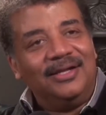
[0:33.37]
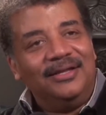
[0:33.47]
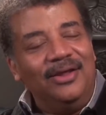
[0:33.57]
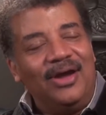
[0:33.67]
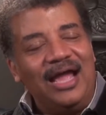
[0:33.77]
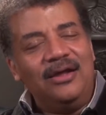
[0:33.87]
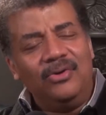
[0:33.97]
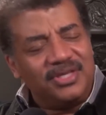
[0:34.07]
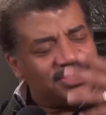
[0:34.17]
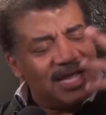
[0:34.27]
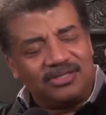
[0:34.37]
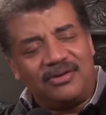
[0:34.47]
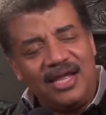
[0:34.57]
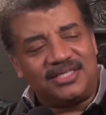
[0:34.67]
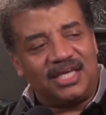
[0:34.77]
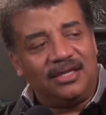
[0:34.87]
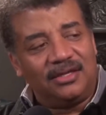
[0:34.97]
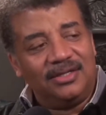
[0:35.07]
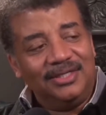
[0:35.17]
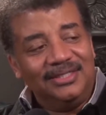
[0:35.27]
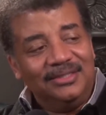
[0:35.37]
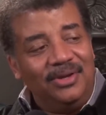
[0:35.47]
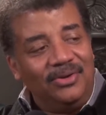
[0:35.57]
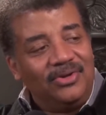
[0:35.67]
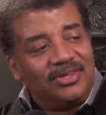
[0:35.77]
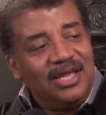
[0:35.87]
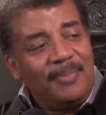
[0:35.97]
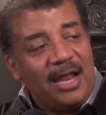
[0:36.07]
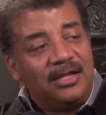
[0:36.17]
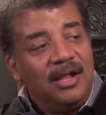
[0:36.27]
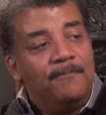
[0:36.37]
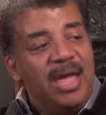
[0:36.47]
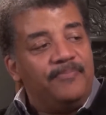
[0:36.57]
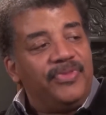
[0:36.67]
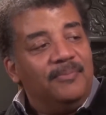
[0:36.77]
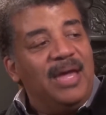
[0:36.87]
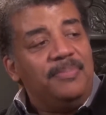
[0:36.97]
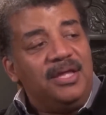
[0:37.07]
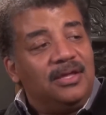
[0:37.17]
No, I know this sounds crazy. No, think about it. Maybe.